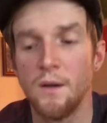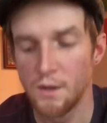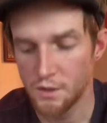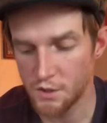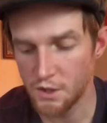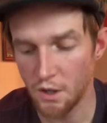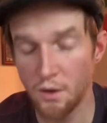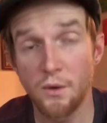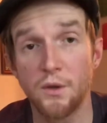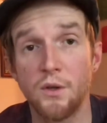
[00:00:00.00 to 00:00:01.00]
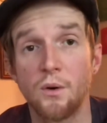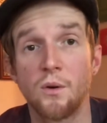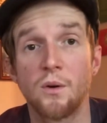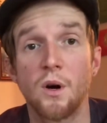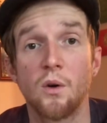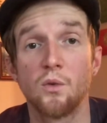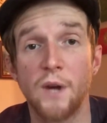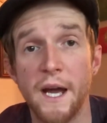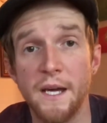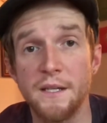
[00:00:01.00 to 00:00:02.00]
So your
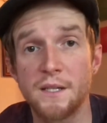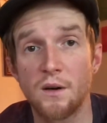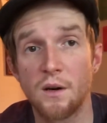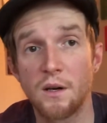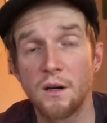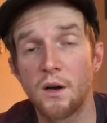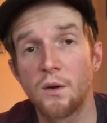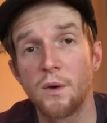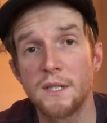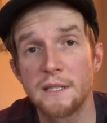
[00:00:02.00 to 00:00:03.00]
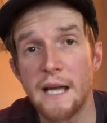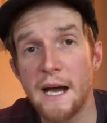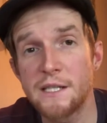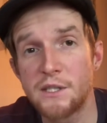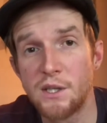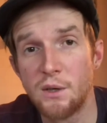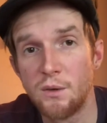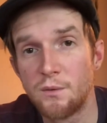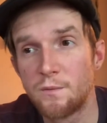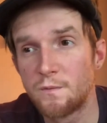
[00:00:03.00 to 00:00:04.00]
arrays are going to last
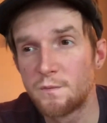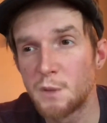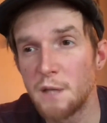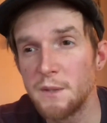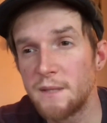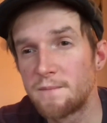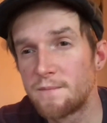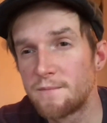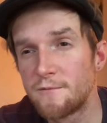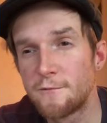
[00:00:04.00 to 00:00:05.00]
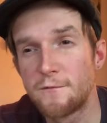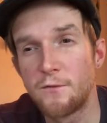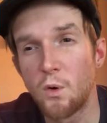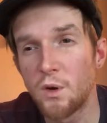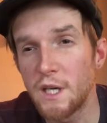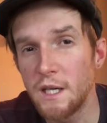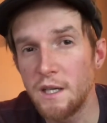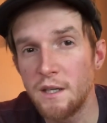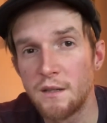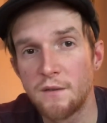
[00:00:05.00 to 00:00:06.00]
you probably
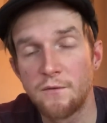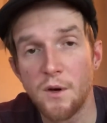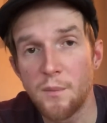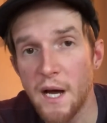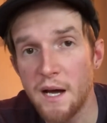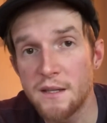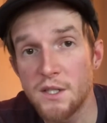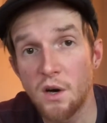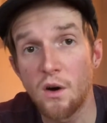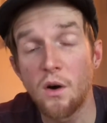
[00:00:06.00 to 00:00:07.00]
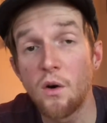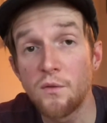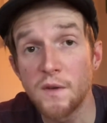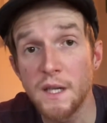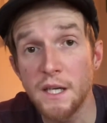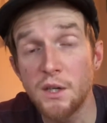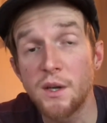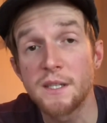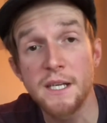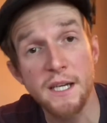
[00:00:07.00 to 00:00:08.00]
40 foot baths. Hopefully you
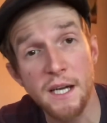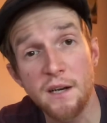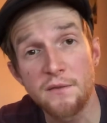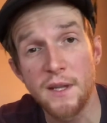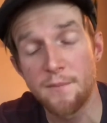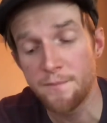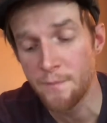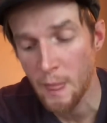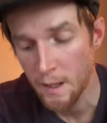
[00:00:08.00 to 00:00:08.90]
can take care of them